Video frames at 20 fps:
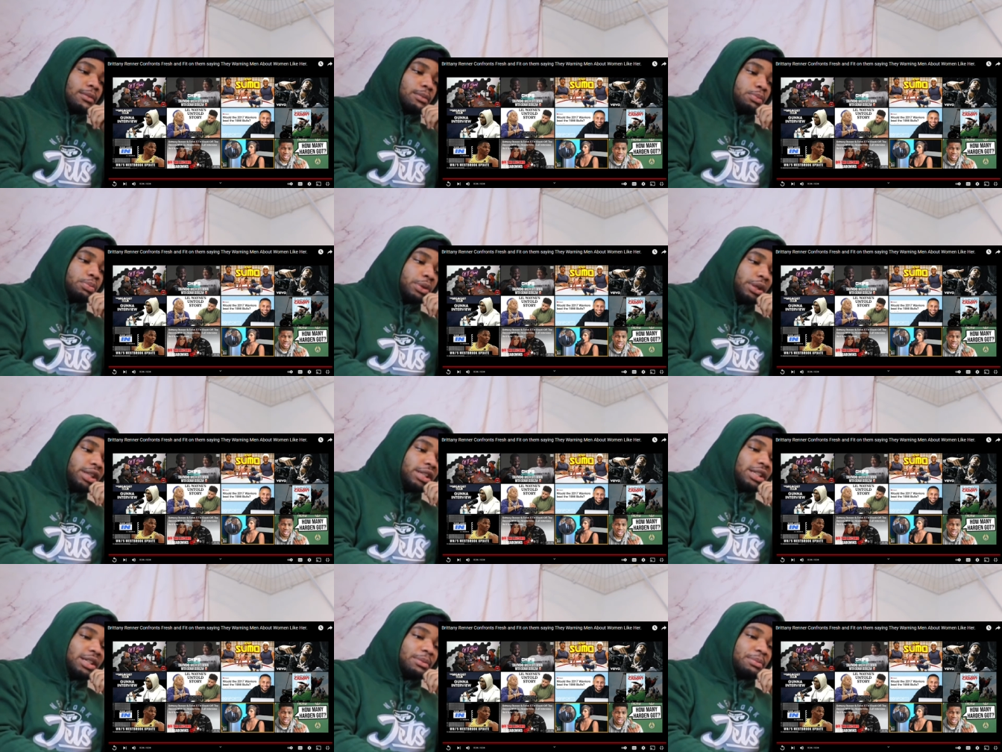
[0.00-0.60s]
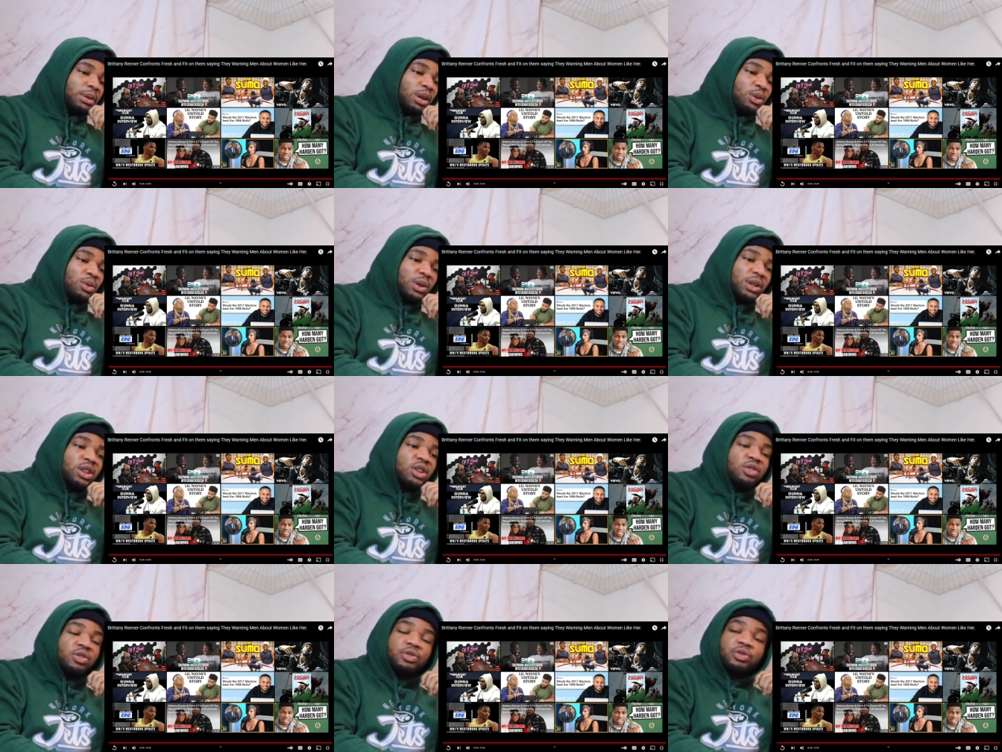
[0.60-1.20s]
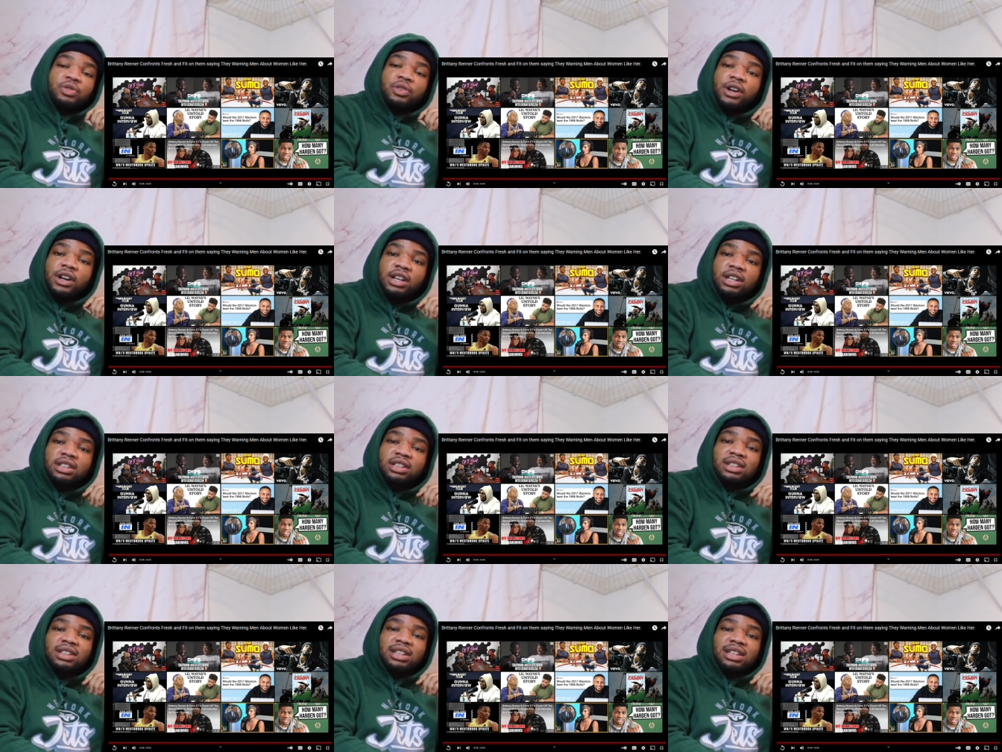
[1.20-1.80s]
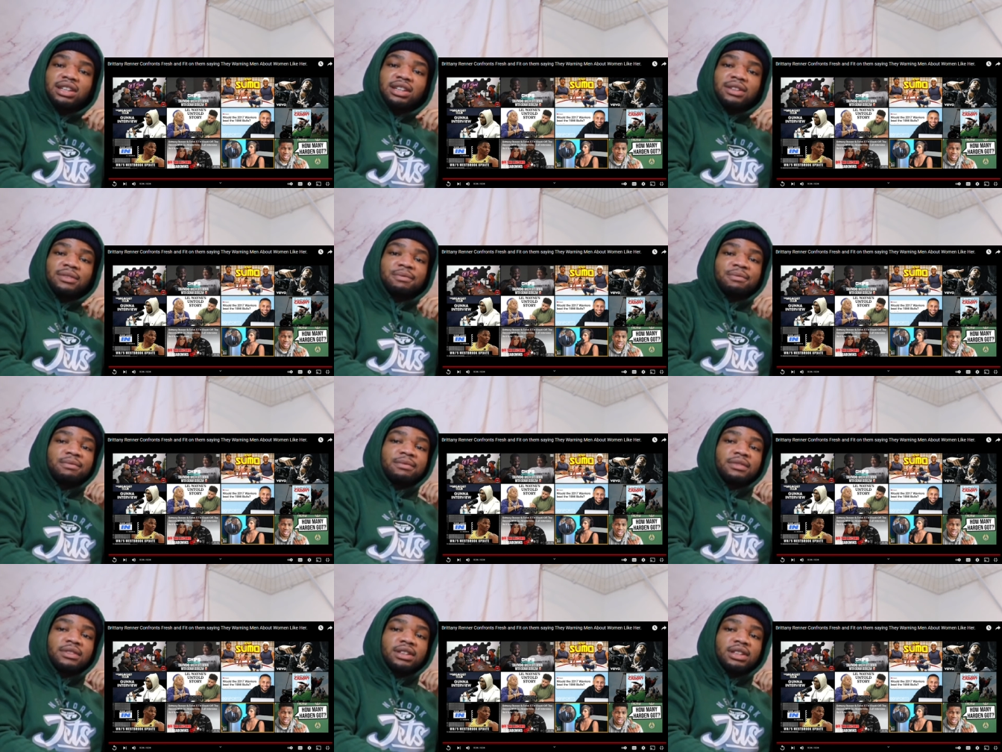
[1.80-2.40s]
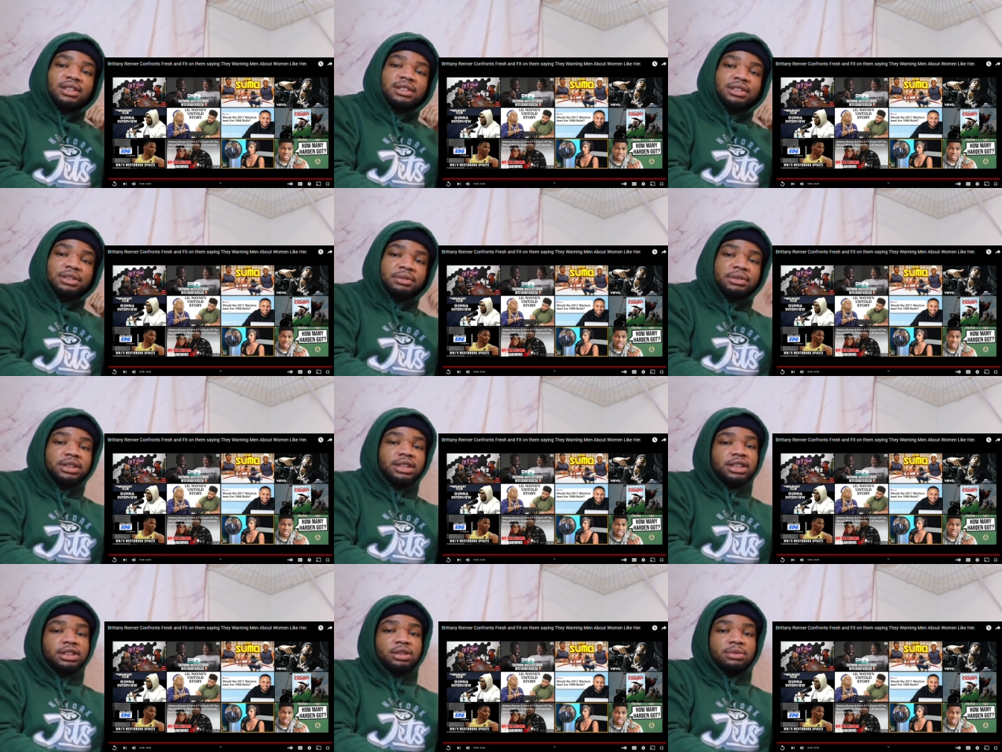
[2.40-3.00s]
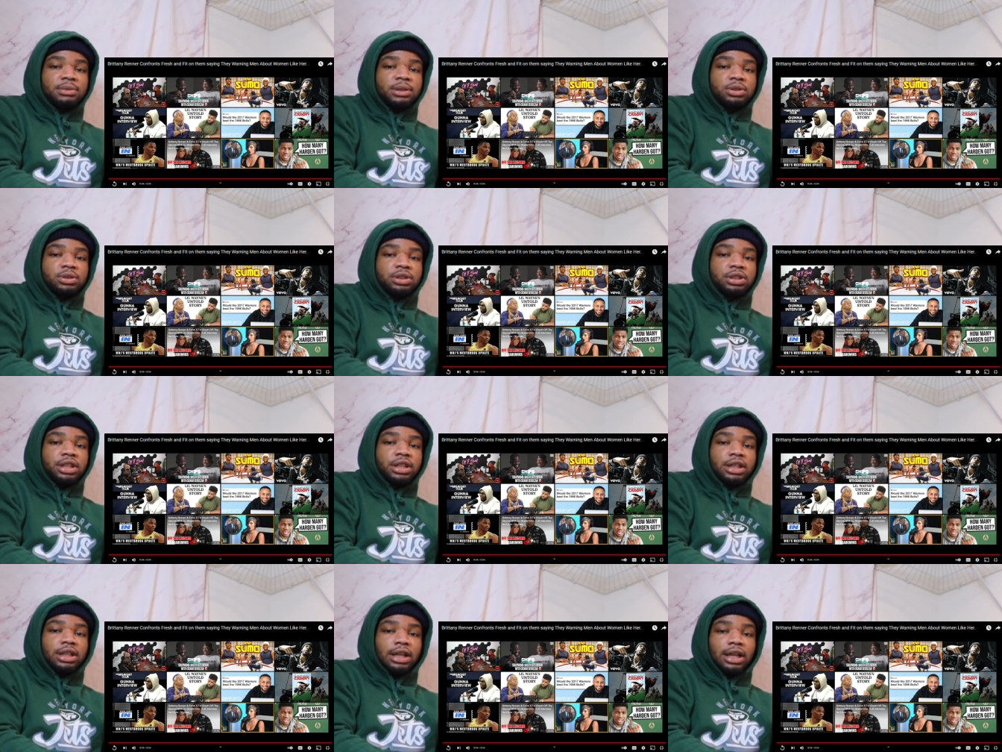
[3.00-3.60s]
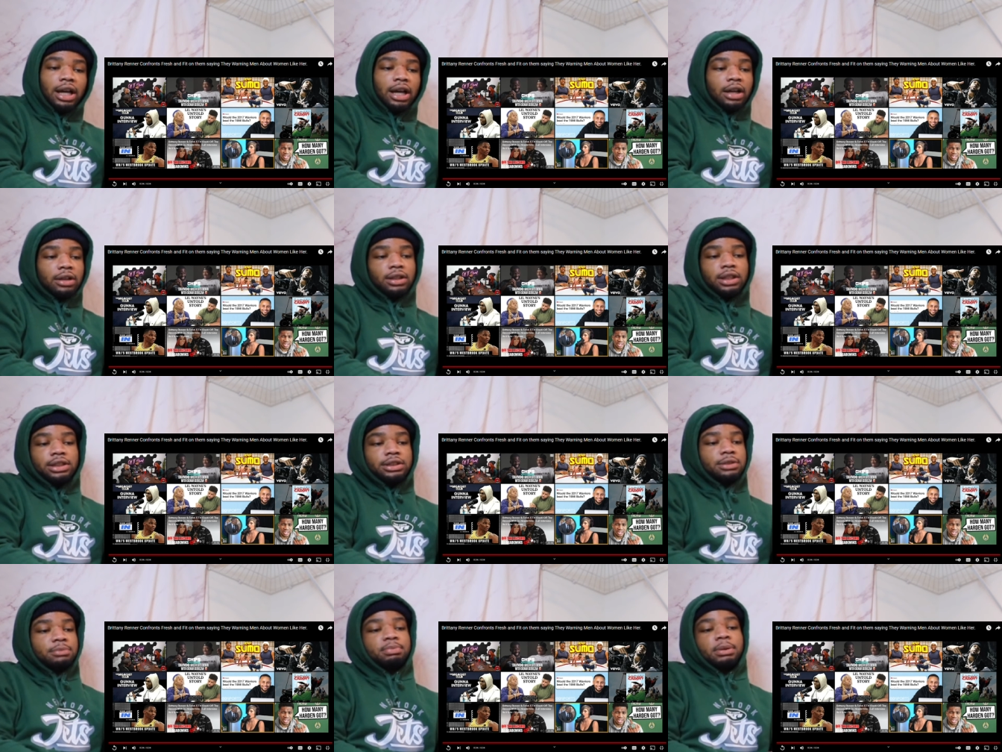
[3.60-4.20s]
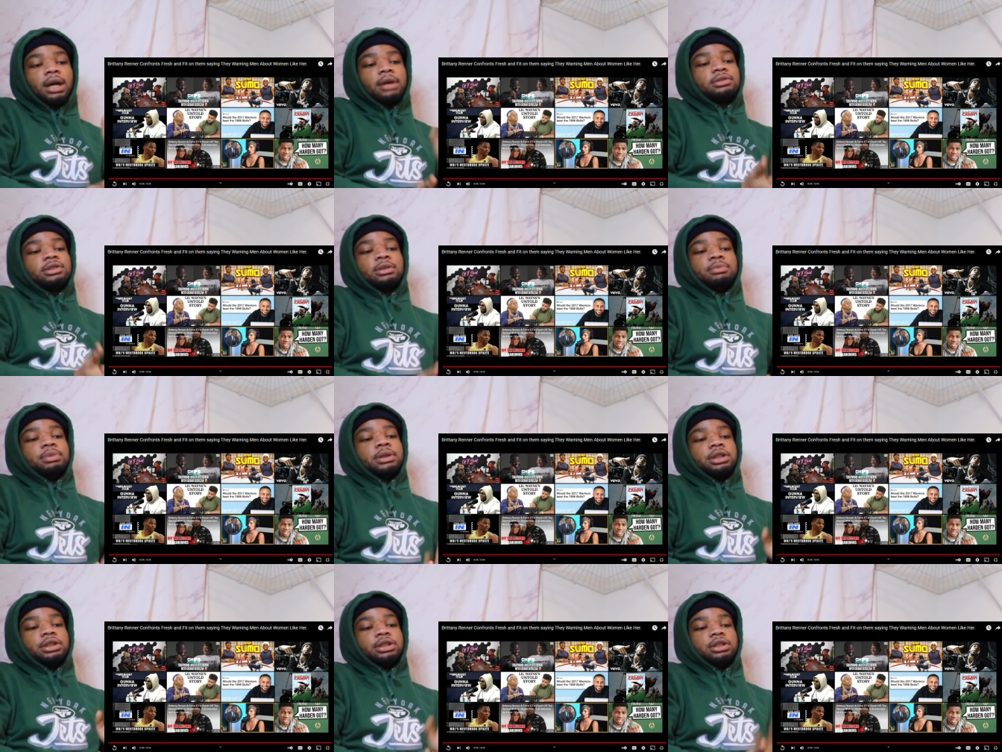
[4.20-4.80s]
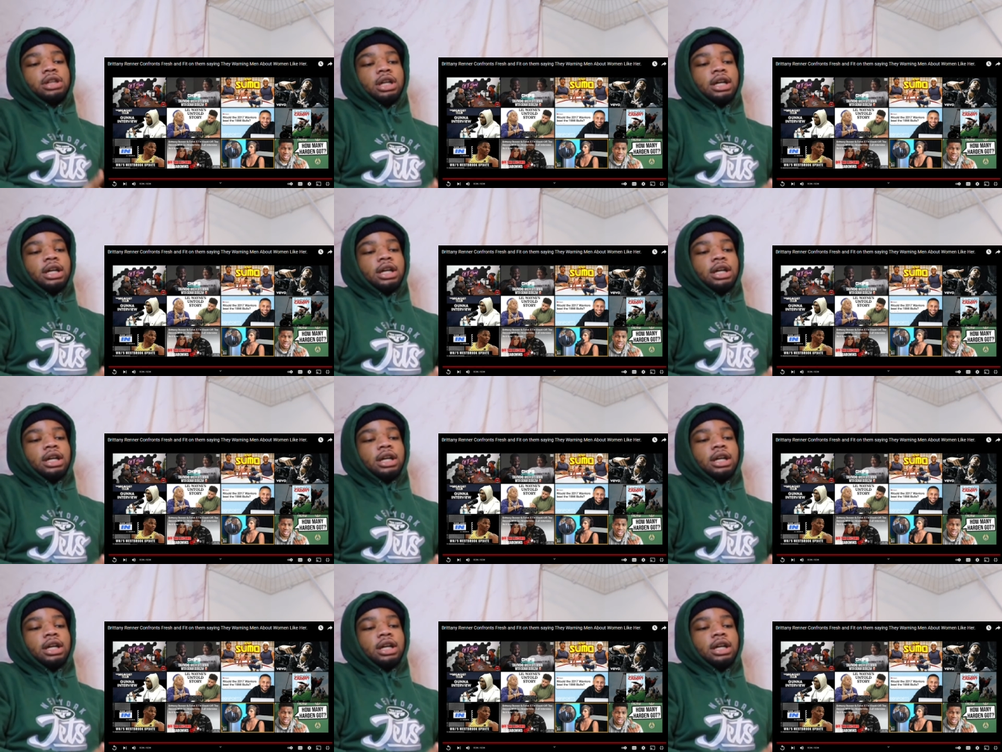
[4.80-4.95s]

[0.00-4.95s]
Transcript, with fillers: Brittany, bro, what the fuck? She was saying some real shit. Now, listen, props to Brittany.